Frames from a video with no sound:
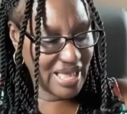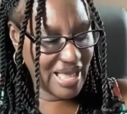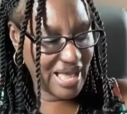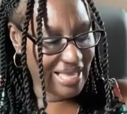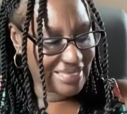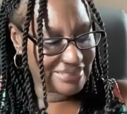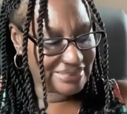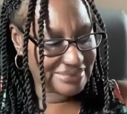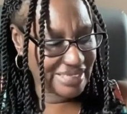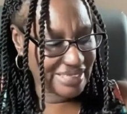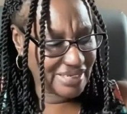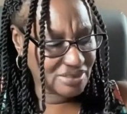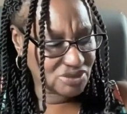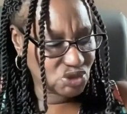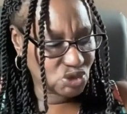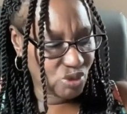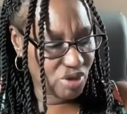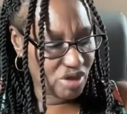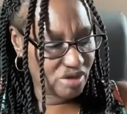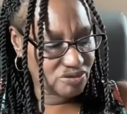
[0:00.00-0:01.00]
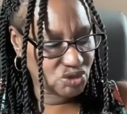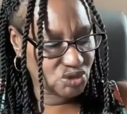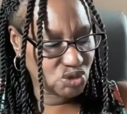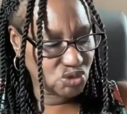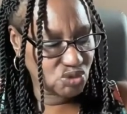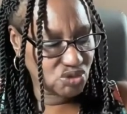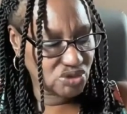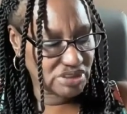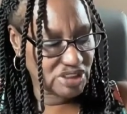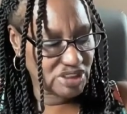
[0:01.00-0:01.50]
Isaiah 12,
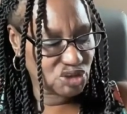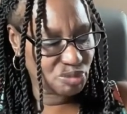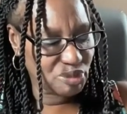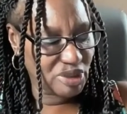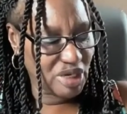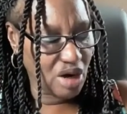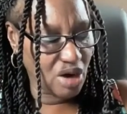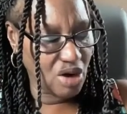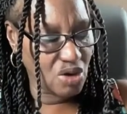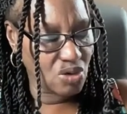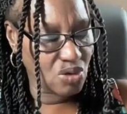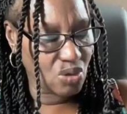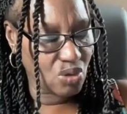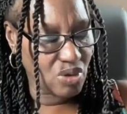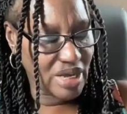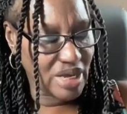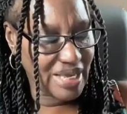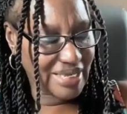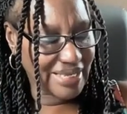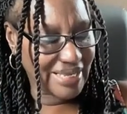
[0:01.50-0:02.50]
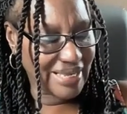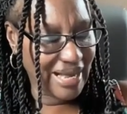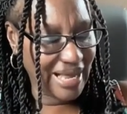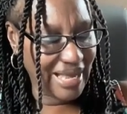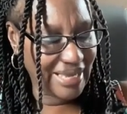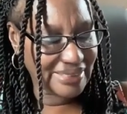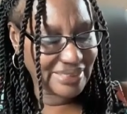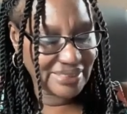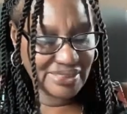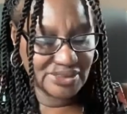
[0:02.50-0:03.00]
2 says, Behold,
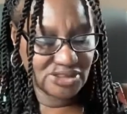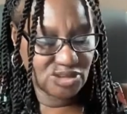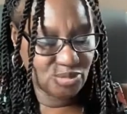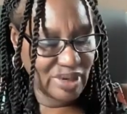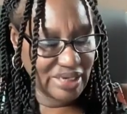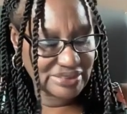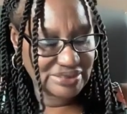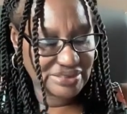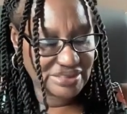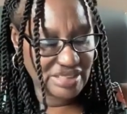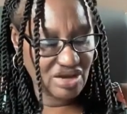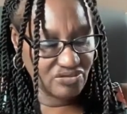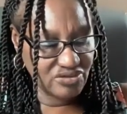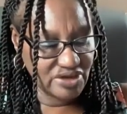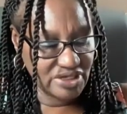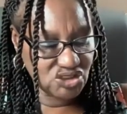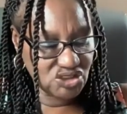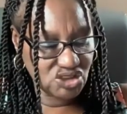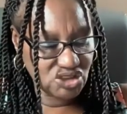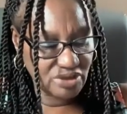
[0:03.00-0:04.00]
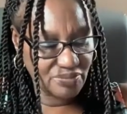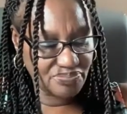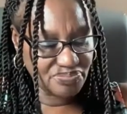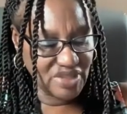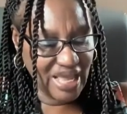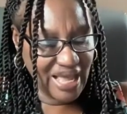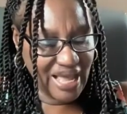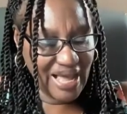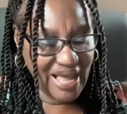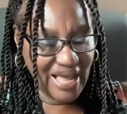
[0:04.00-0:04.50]
God is my salvation.
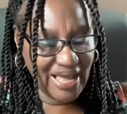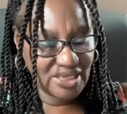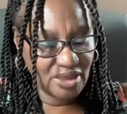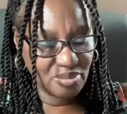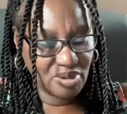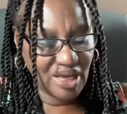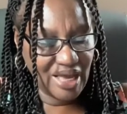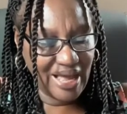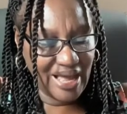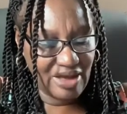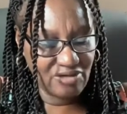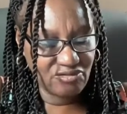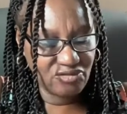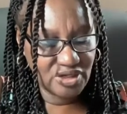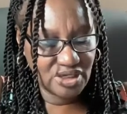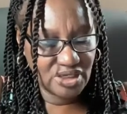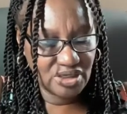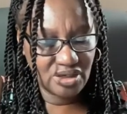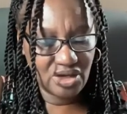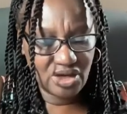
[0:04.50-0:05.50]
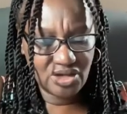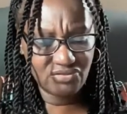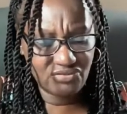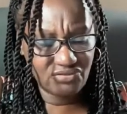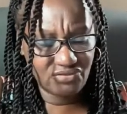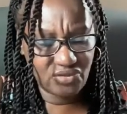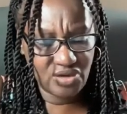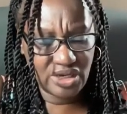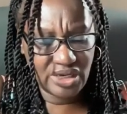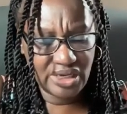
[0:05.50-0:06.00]
I am confident,
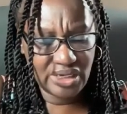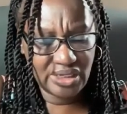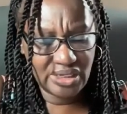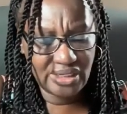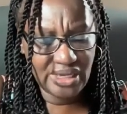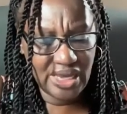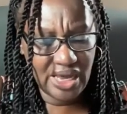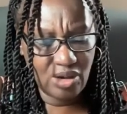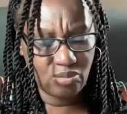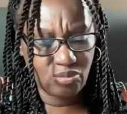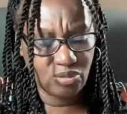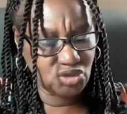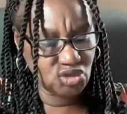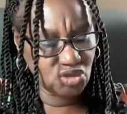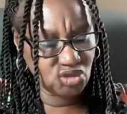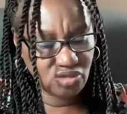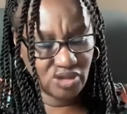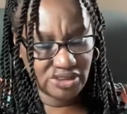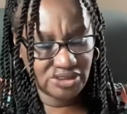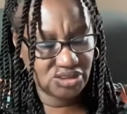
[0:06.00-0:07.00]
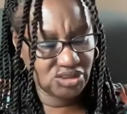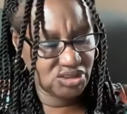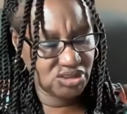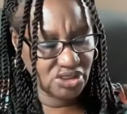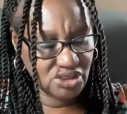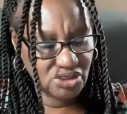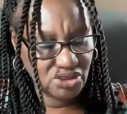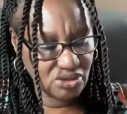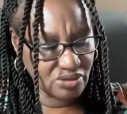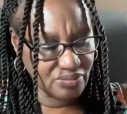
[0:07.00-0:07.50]
unafraid, and I will trust
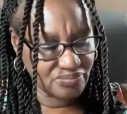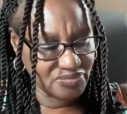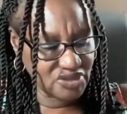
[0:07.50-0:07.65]
in you.